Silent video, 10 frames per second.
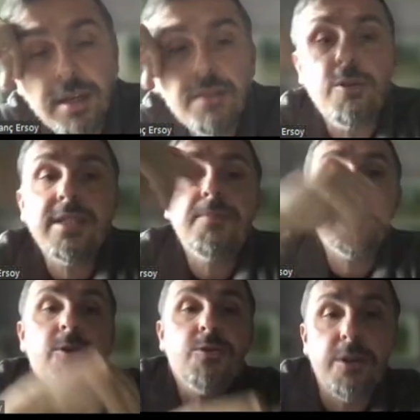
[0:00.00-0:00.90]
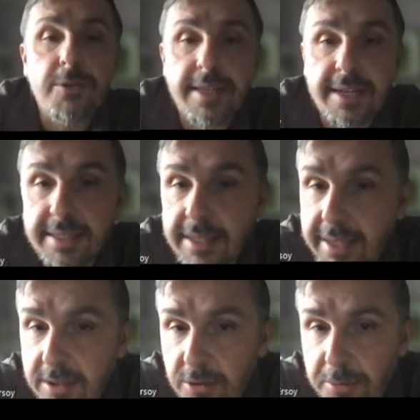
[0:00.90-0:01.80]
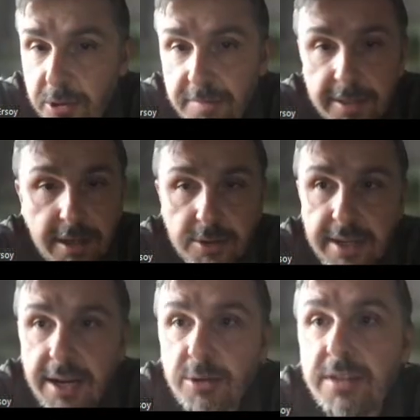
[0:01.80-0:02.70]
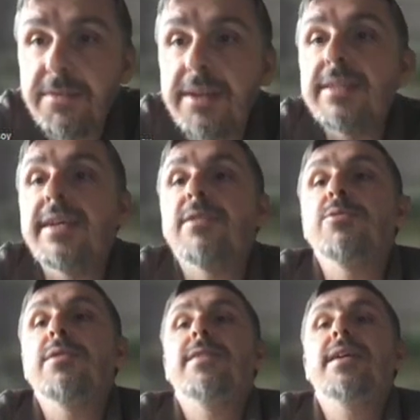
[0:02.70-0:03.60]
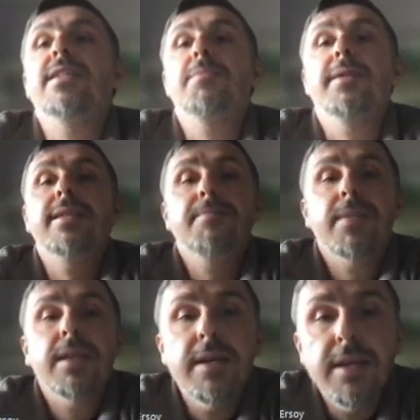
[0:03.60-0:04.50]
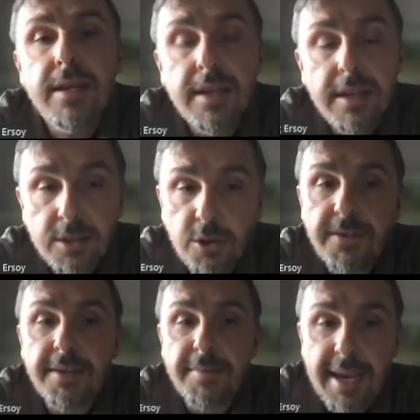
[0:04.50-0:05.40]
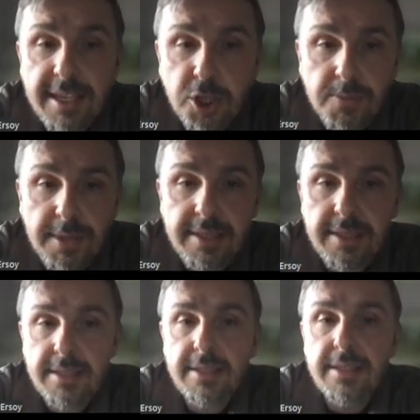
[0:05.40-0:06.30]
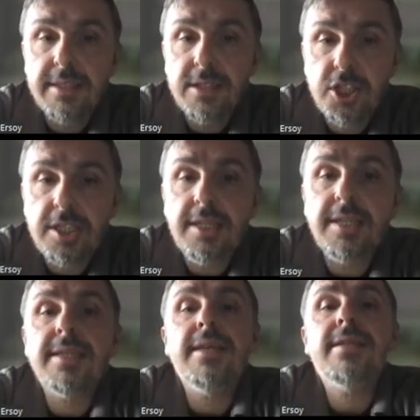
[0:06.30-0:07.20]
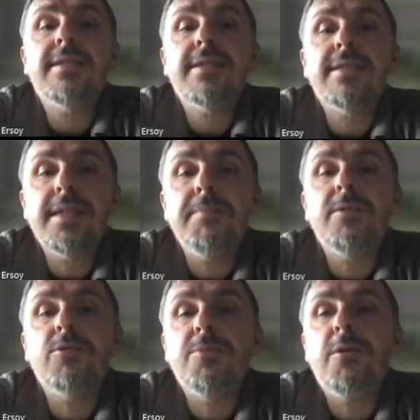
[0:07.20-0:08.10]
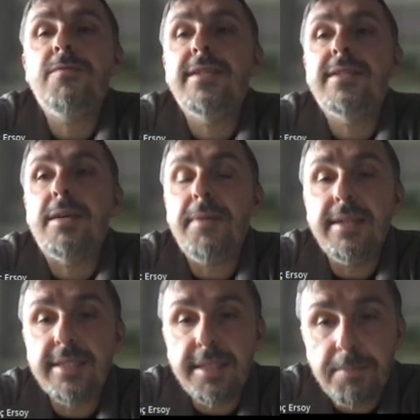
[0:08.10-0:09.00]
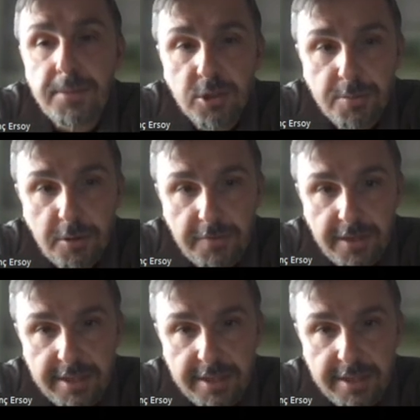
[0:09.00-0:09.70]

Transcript: For sporadic groups, there is nothing to prove because they are only finite many. So we may assume that G is a simple group of Lie type, and simple groups of